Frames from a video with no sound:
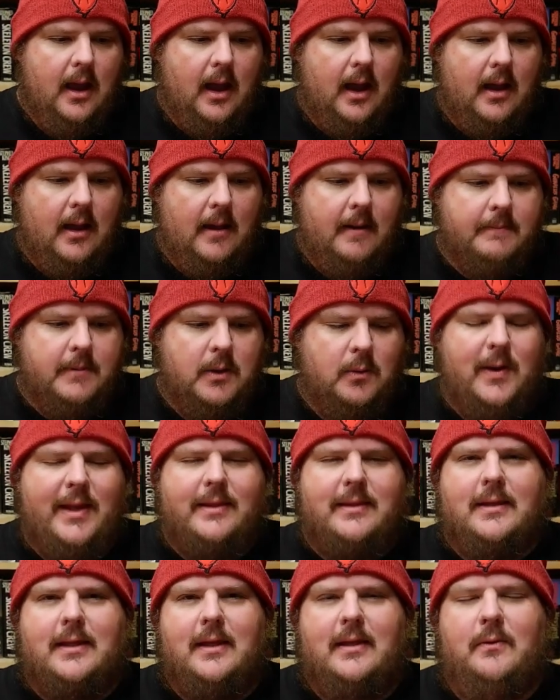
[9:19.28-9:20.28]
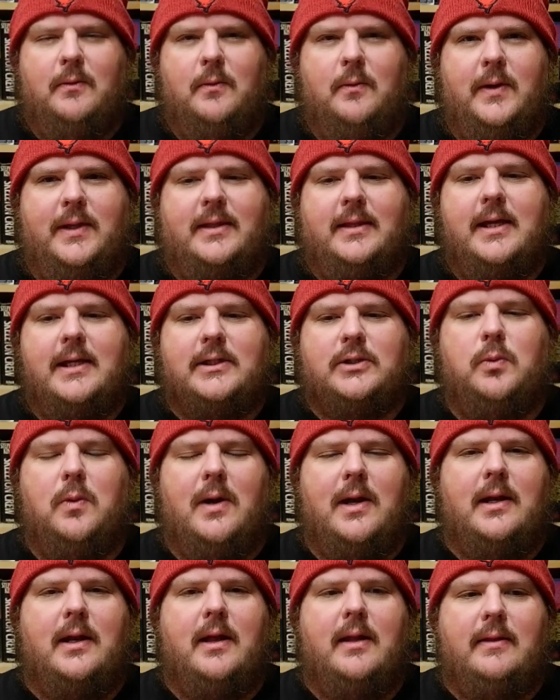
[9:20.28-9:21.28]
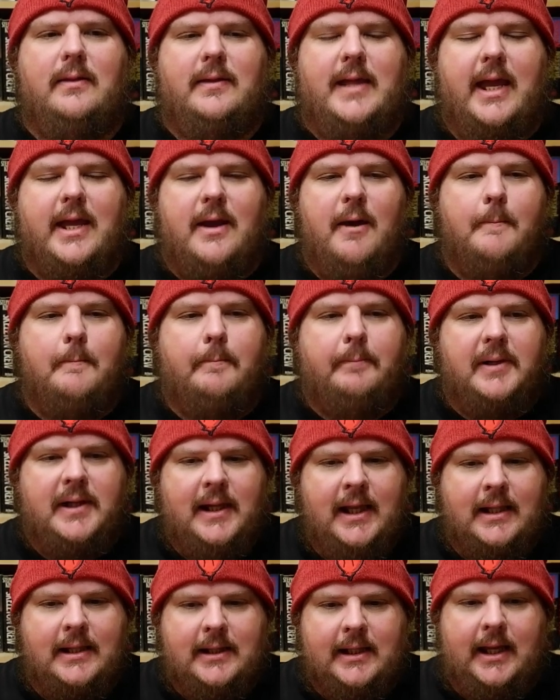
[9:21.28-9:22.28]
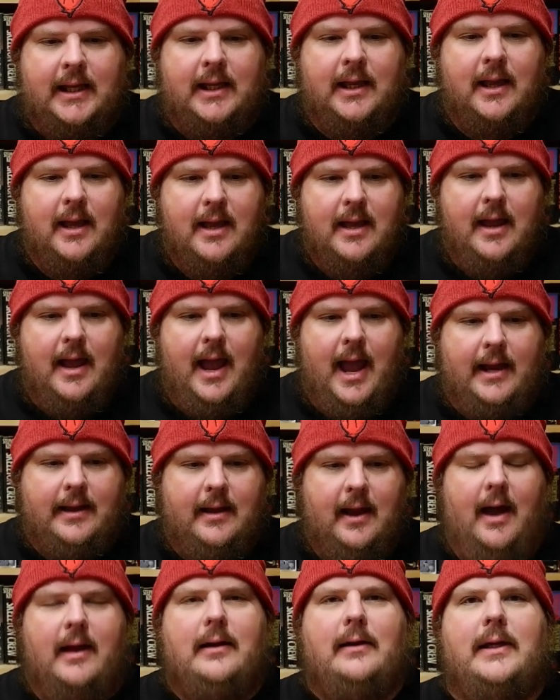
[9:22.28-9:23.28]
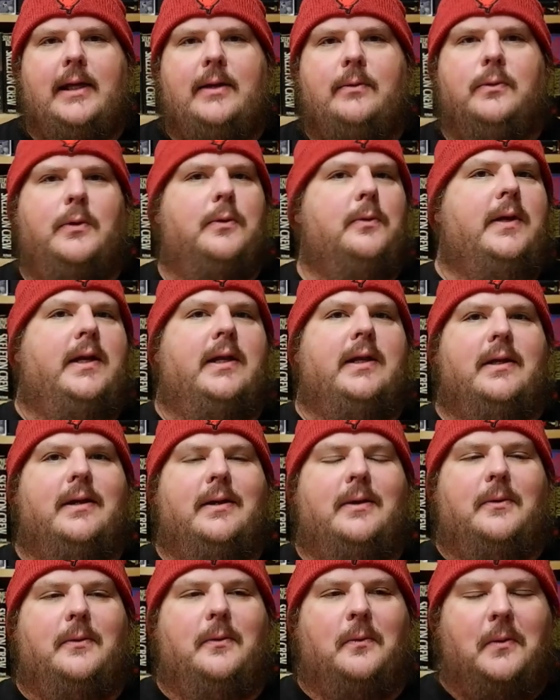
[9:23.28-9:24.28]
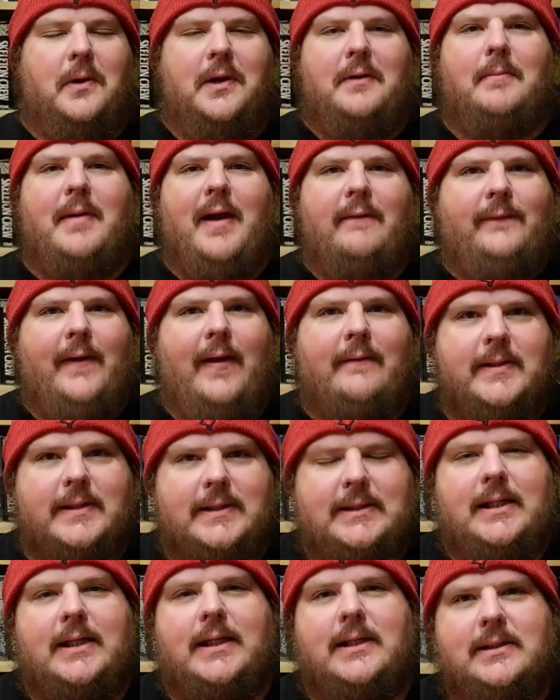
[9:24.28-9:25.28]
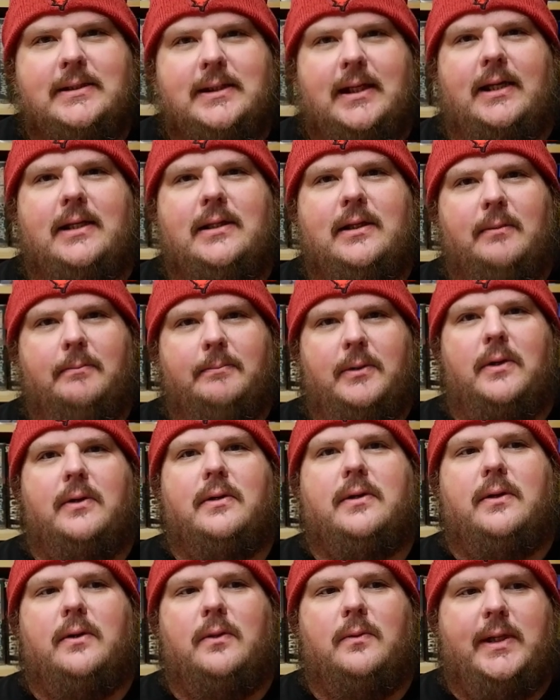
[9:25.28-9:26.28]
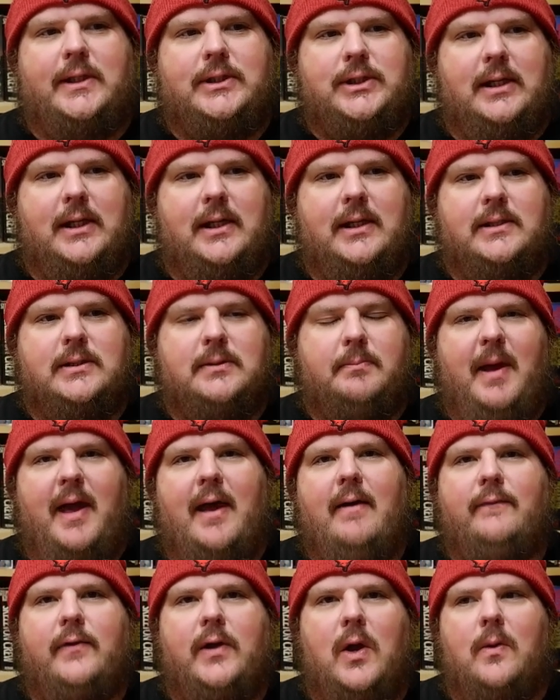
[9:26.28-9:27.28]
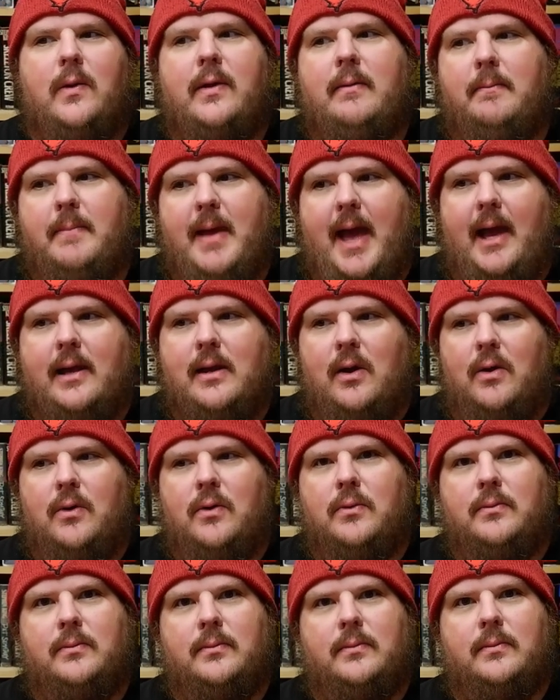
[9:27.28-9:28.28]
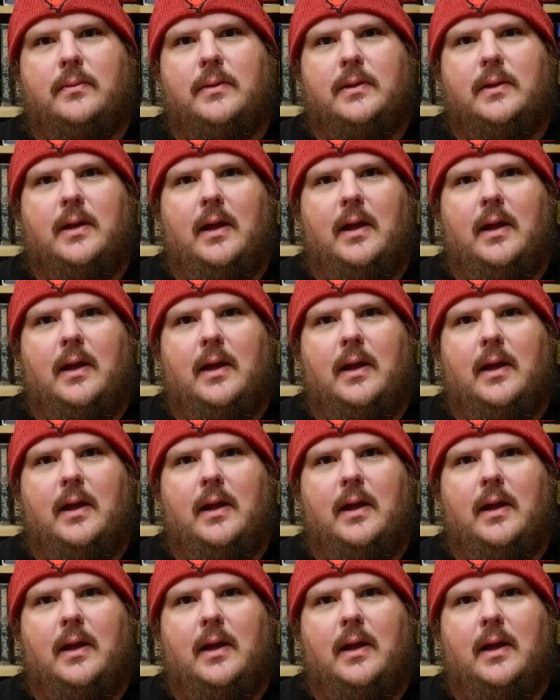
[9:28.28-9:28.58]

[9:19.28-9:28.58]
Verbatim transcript: Um, with, with this one, they completely and utterly ruined one of my favorite scenes in the book, which is Bev going back home